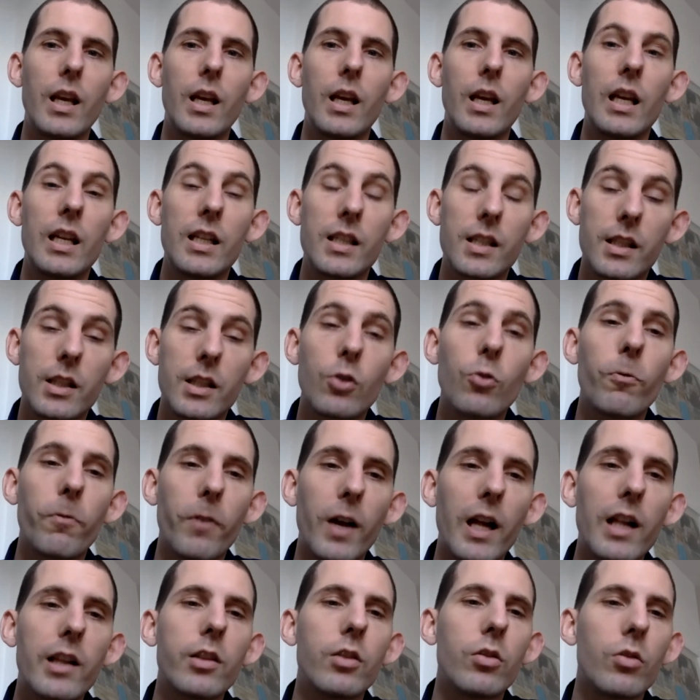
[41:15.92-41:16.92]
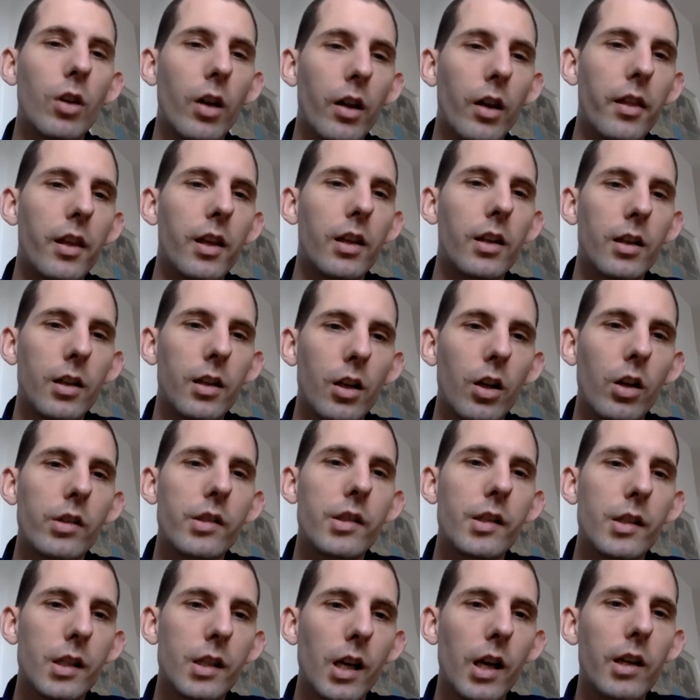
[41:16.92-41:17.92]
it's still valued, I think, in our
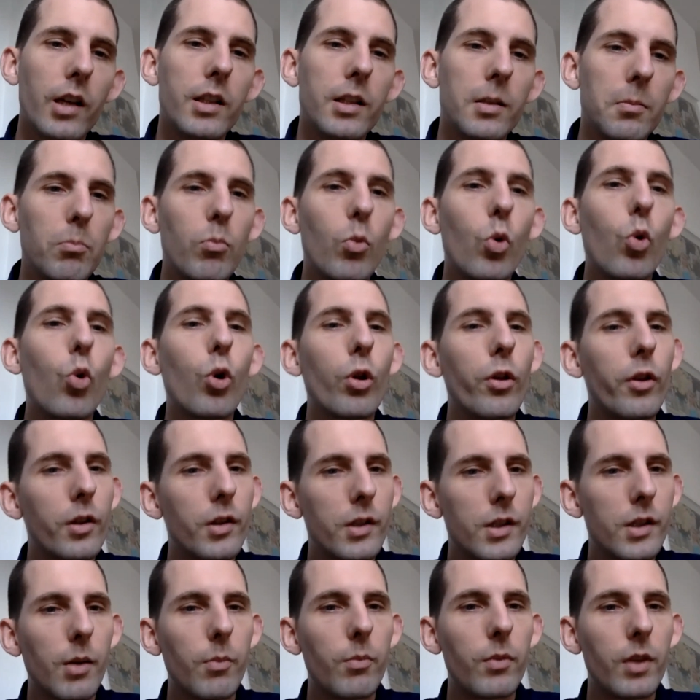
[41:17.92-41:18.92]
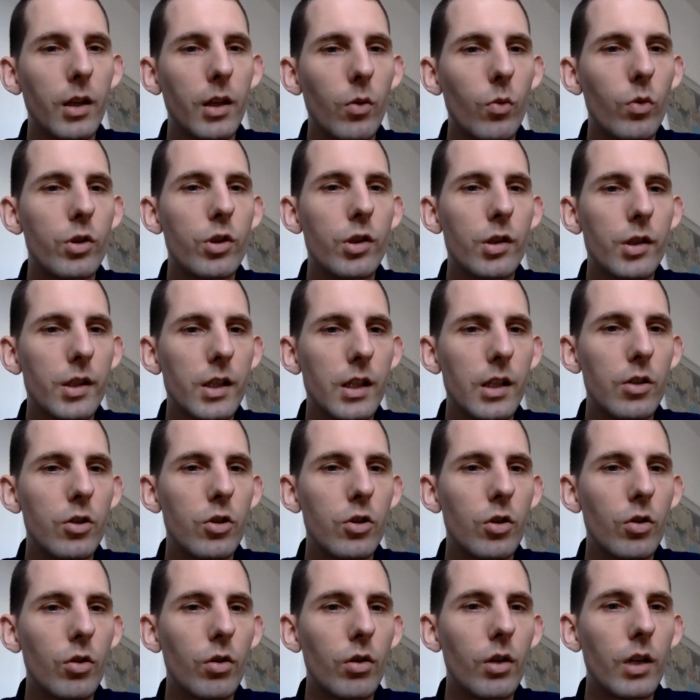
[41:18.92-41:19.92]
society more than something which is
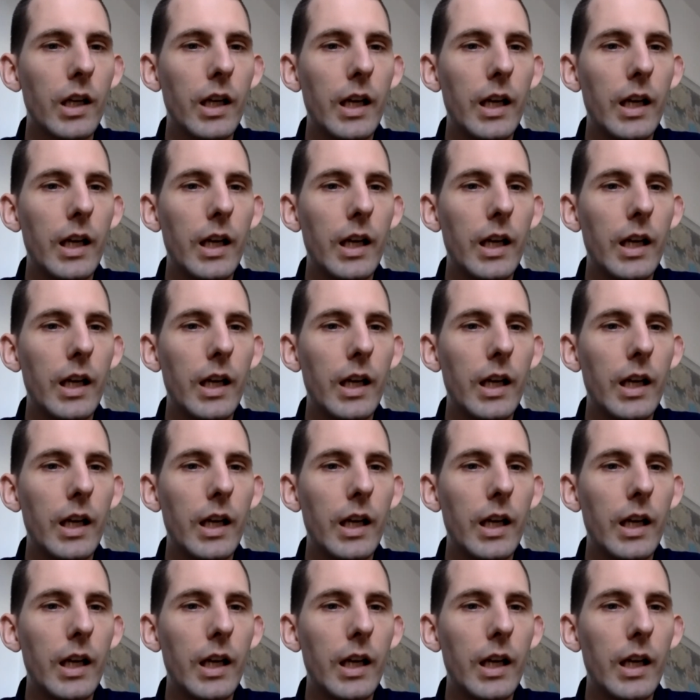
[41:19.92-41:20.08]
digital.